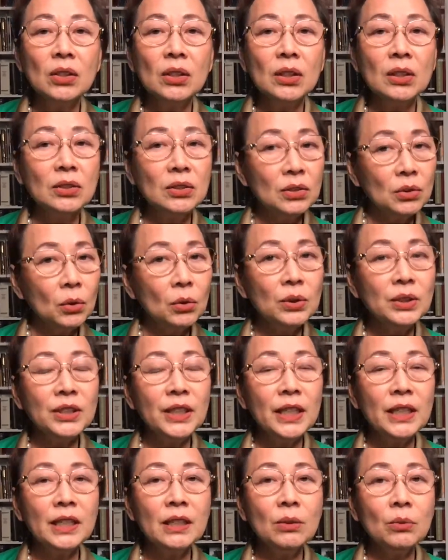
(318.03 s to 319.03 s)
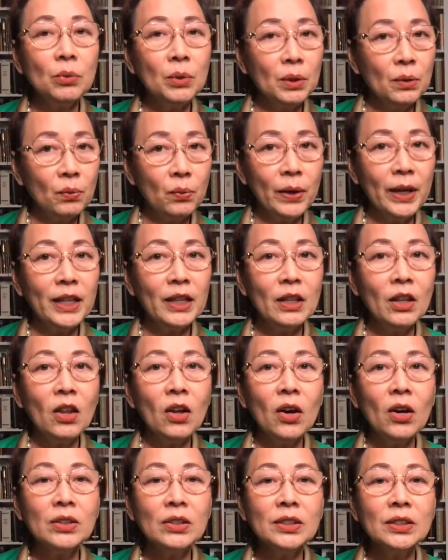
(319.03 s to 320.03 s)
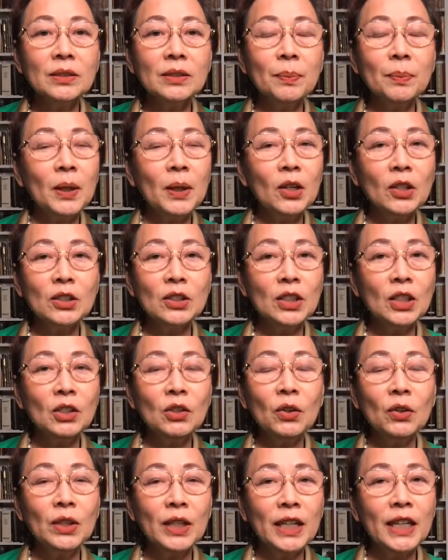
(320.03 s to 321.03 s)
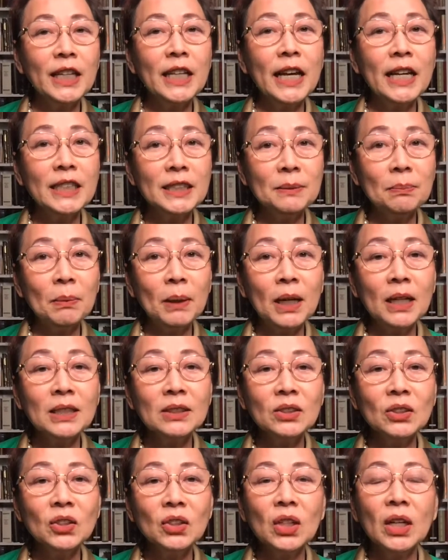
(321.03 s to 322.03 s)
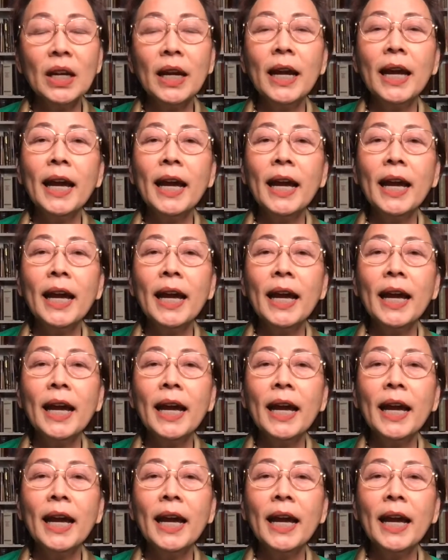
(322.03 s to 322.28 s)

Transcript: associated with weight loss because they don't eat as much.